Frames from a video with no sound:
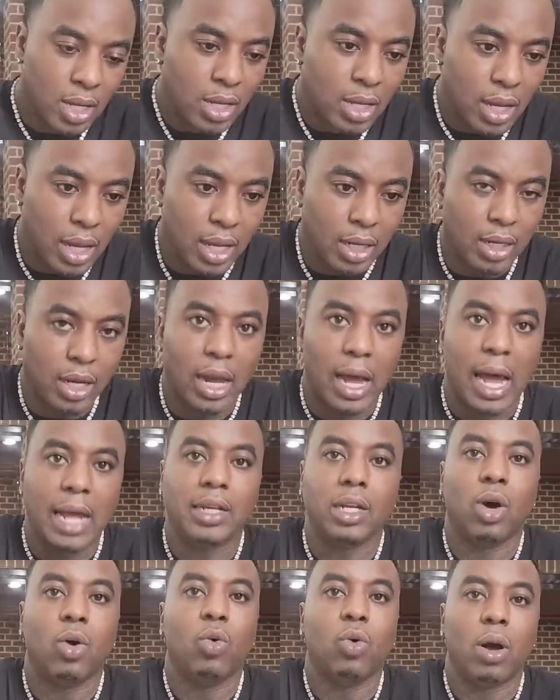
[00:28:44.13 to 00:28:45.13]
and uh,
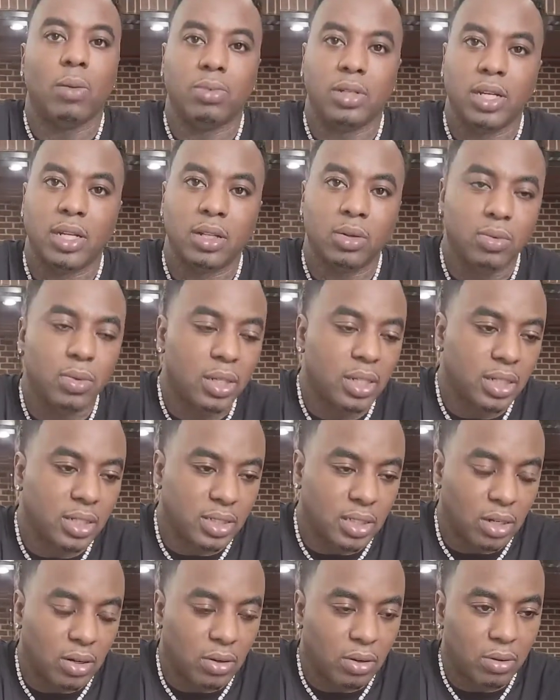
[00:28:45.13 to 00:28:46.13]
I know who I'm dealing
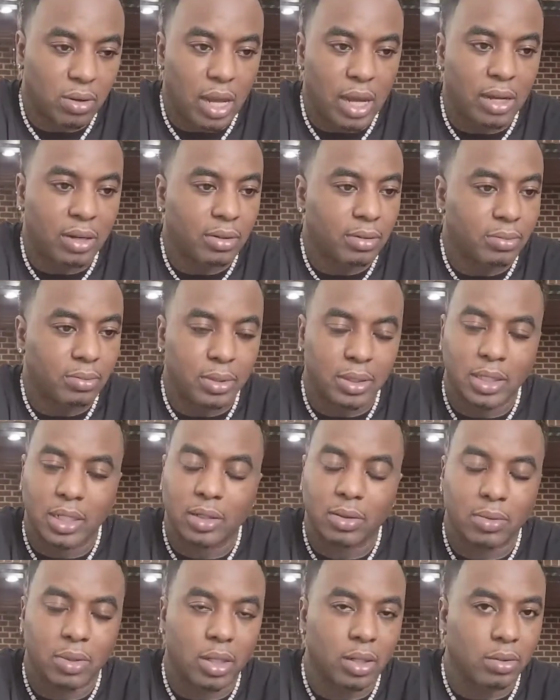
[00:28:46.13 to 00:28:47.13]
with, so I don't be
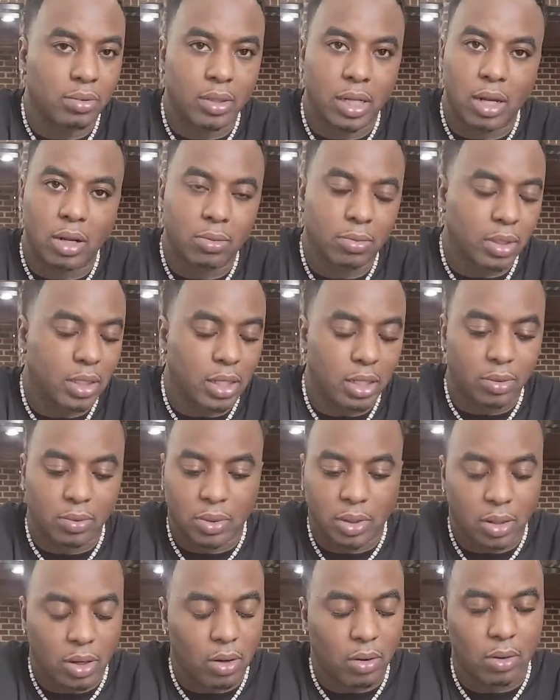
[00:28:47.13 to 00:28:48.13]
dealing with I don't be
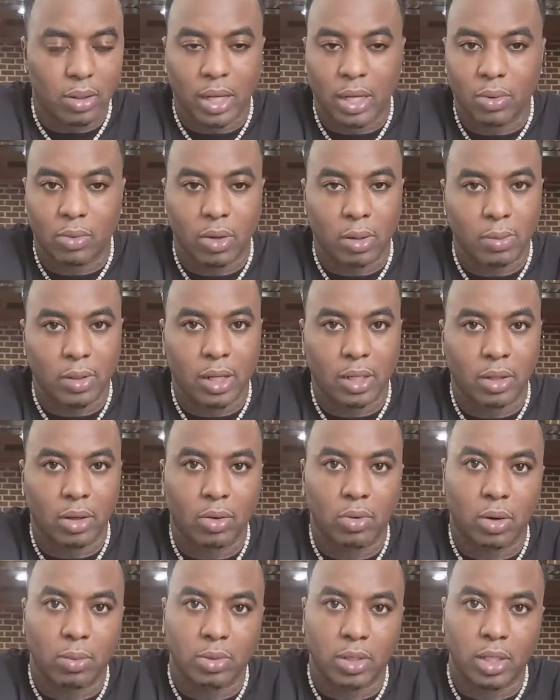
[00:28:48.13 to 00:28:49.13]
dealing with a whole lot of women. I
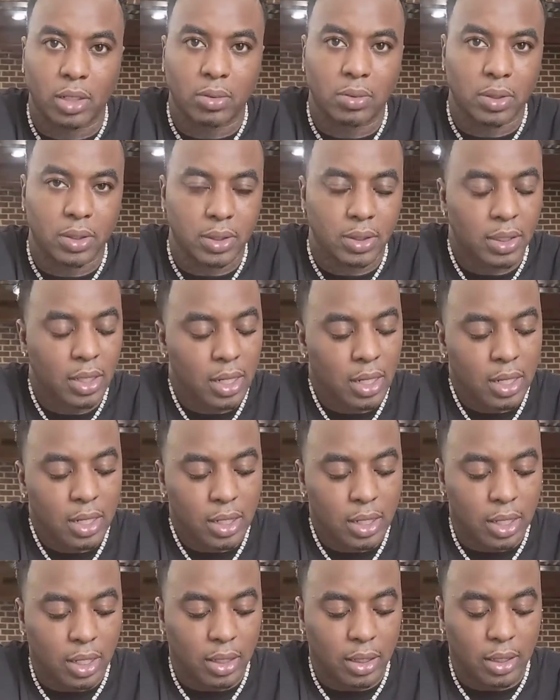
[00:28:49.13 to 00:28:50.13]
know who I'm dealing with,
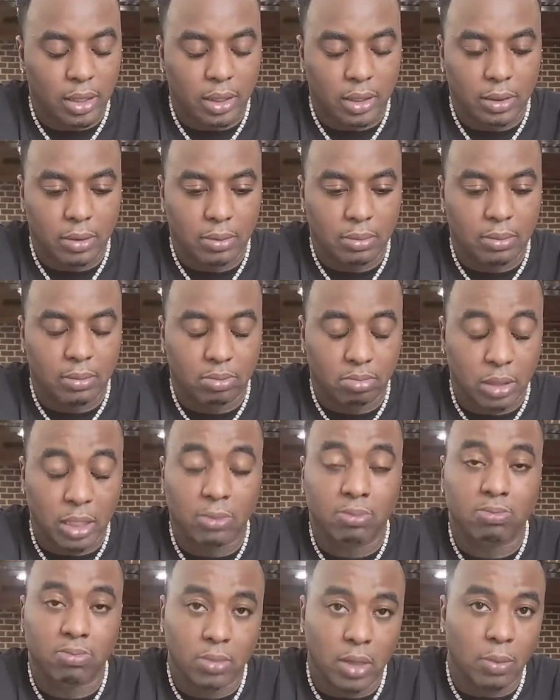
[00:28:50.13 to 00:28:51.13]
and um,
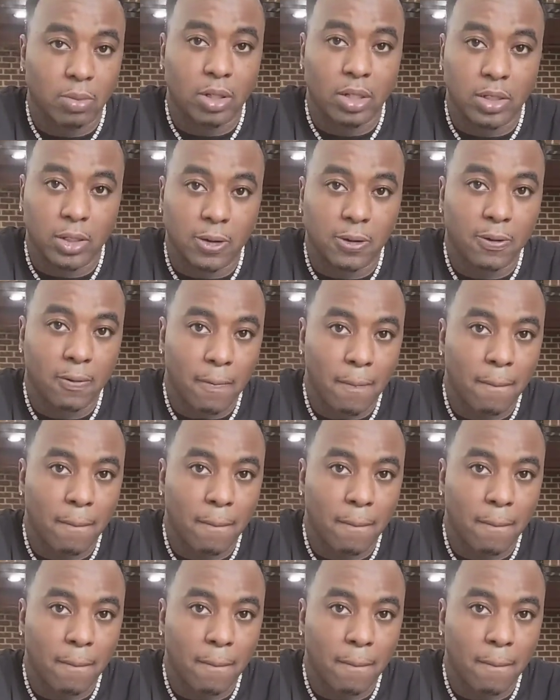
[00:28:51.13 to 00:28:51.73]
and I'm good.